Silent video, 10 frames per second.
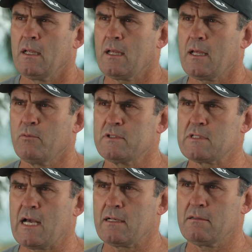Uh, we
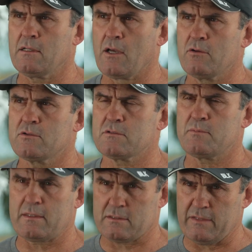started the goats
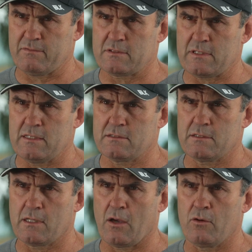about seven seasons
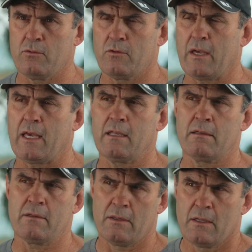ago and